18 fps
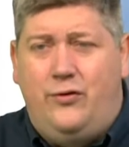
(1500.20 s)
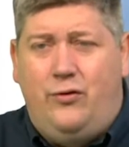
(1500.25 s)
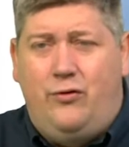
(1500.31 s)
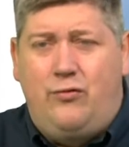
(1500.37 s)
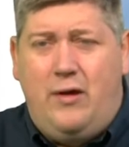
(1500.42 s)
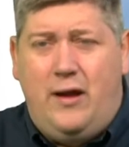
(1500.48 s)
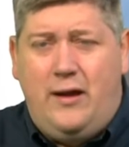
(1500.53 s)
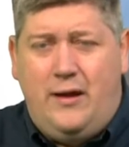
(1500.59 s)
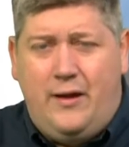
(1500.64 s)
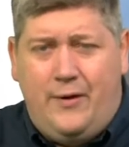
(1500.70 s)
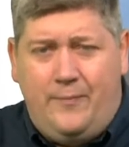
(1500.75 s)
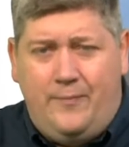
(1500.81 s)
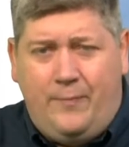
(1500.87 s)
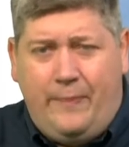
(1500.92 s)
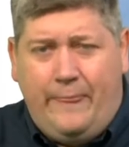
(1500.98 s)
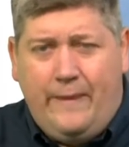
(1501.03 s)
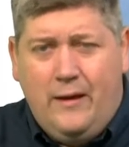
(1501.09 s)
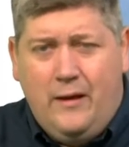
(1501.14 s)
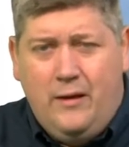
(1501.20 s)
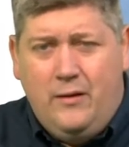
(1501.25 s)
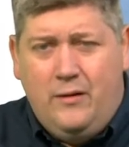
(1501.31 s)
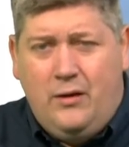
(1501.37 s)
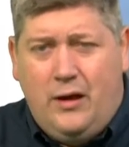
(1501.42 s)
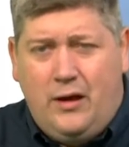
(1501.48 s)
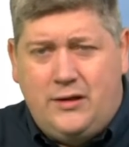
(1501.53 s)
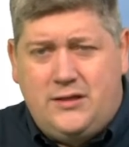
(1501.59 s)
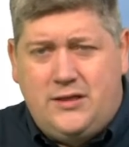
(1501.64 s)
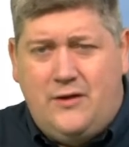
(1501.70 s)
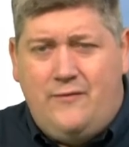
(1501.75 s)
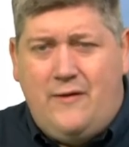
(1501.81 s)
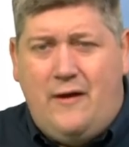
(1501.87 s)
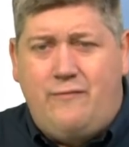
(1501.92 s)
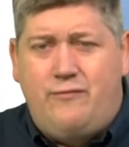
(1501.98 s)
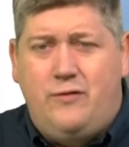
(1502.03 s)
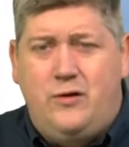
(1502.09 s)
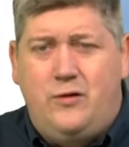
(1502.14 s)
great um, uh, South
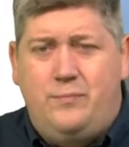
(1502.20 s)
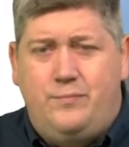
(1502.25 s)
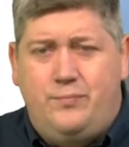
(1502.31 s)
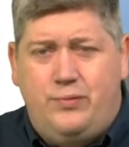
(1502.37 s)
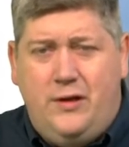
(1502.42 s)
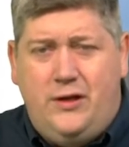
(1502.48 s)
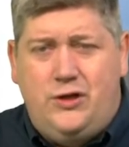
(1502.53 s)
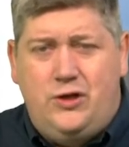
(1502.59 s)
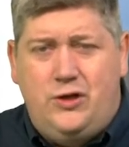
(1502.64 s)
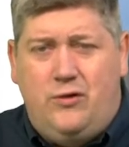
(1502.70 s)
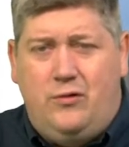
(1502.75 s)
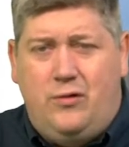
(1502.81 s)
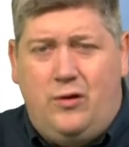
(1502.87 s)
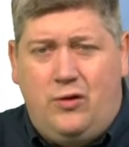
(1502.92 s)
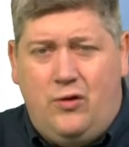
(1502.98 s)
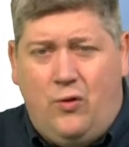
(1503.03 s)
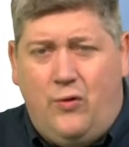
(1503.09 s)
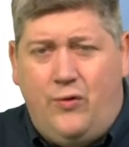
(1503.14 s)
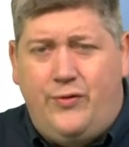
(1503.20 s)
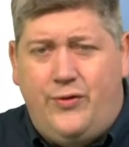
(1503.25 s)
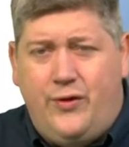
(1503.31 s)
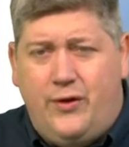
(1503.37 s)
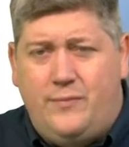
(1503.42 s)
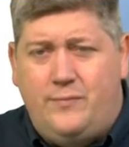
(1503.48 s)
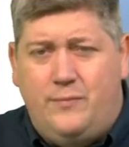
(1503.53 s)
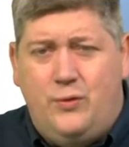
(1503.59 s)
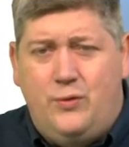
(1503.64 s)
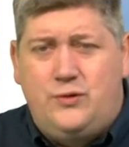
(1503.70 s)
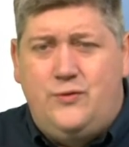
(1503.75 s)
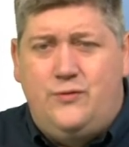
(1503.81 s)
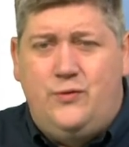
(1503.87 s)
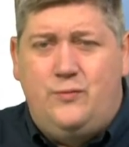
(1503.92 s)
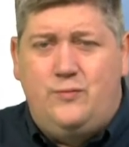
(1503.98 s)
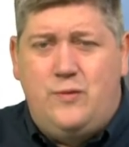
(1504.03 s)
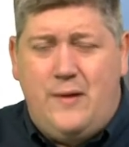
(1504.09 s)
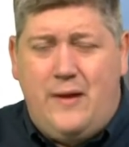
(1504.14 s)
African preacher and, and, author, most of
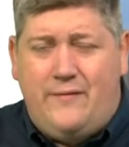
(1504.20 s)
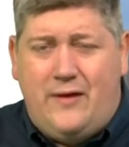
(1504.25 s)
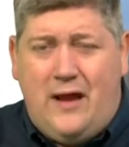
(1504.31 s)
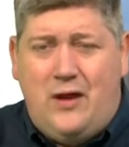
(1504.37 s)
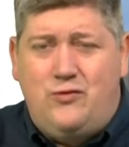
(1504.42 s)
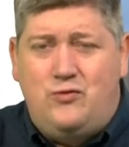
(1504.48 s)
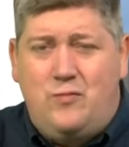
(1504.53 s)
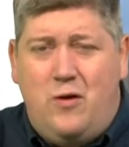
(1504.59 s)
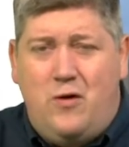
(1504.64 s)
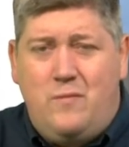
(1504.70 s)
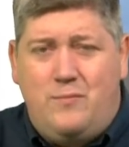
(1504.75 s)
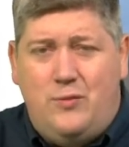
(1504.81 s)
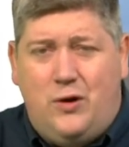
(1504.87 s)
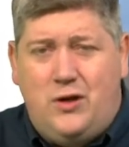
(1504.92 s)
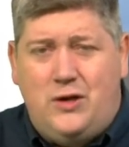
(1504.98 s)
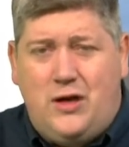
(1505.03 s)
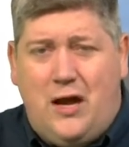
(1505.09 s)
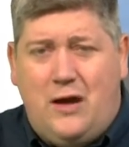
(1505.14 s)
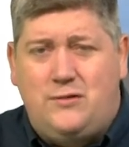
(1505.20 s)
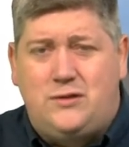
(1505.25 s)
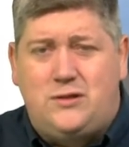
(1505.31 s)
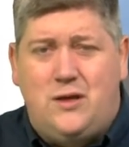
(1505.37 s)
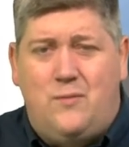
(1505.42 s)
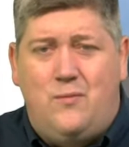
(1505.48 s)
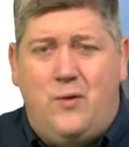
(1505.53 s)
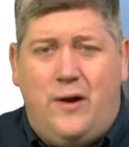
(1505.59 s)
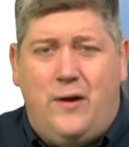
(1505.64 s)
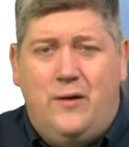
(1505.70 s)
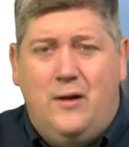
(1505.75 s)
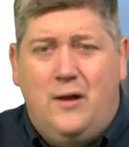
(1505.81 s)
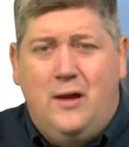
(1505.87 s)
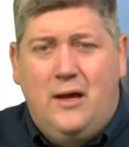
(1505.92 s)
you probably have an Andrew Murray book in your house somewhere.